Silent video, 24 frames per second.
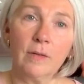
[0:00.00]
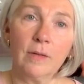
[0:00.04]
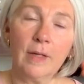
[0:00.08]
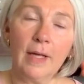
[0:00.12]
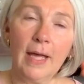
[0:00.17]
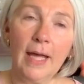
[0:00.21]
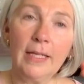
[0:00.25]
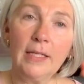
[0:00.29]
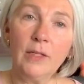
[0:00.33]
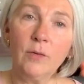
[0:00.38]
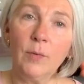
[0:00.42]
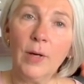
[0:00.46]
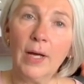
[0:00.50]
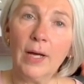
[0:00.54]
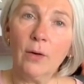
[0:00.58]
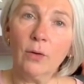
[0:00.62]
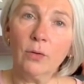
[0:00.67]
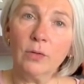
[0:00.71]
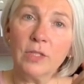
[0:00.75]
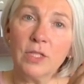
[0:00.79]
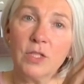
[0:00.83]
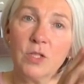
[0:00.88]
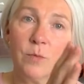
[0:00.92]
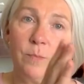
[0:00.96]
anywhere
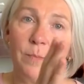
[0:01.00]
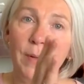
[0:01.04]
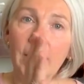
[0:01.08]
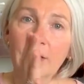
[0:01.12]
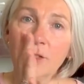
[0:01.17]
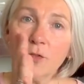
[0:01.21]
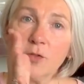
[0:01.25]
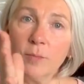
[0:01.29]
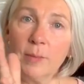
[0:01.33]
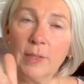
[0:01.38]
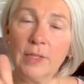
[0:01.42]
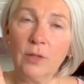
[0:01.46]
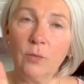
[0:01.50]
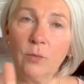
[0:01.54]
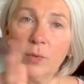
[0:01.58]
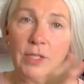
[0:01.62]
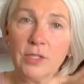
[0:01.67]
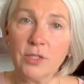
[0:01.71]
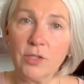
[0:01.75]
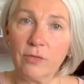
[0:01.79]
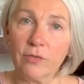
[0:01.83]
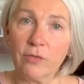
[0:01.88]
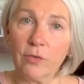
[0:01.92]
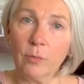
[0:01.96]
on the spectrum in the
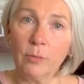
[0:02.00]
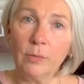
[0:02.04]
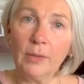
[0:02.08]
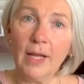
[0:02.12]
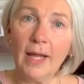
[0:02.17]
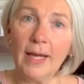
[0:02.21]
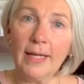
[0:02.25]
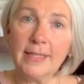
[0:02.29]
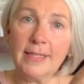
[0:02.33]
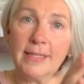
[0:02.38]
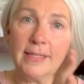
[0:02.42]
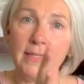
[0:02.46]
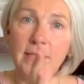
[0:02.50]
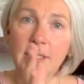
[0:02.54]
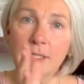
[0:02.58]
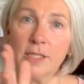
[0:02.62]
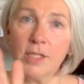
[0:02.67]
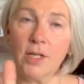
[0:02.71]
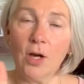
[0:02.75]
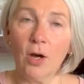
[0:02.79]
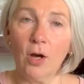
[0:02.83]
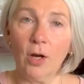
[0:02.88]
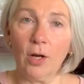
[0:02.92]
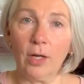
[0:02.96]
winter, from light to
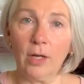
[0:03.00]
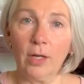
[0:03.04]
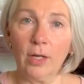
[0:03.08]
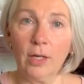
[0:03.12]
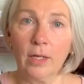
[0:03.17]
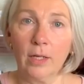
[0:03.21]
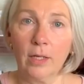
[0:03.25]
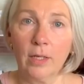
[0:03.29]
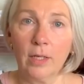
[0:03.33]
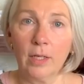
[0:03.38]
dark.